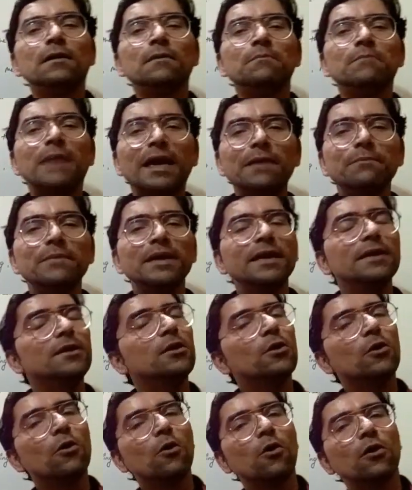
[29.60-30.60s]

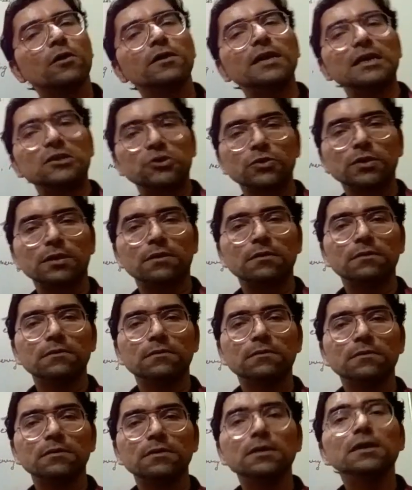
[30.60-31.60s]
man-made or natural,
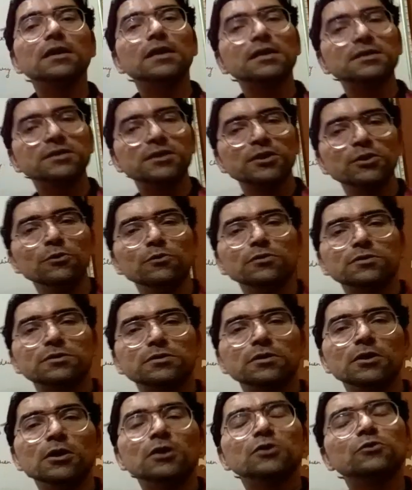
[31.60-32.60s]
is
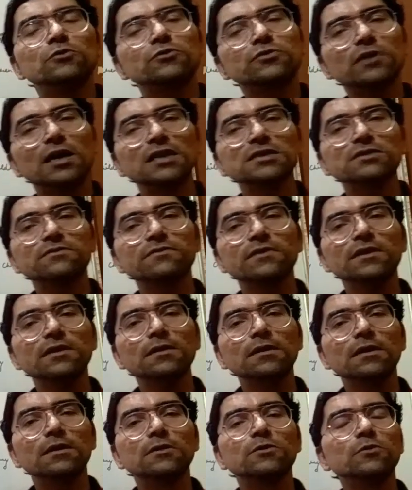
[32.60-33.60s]
used to
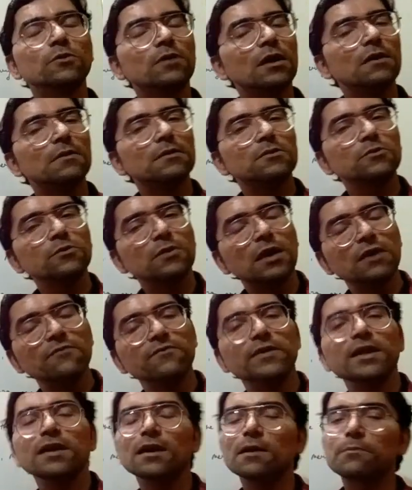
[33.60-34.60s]
transfer, to
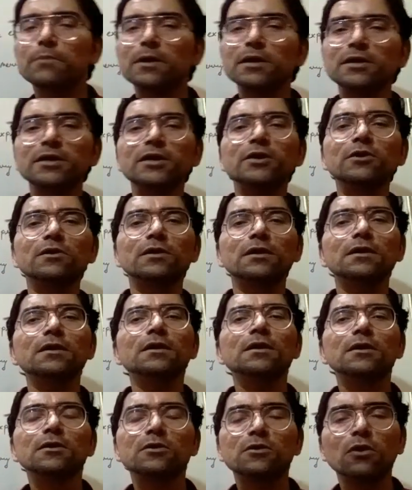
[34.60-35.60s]
convey a
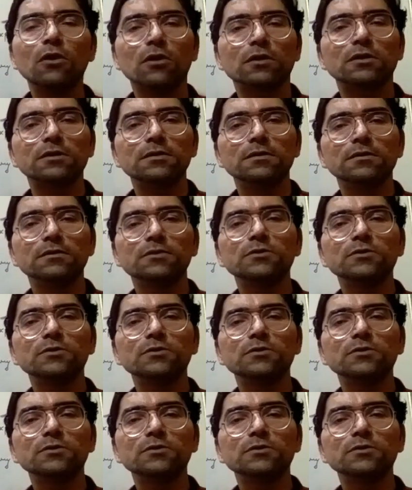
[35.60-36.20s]
particular thought,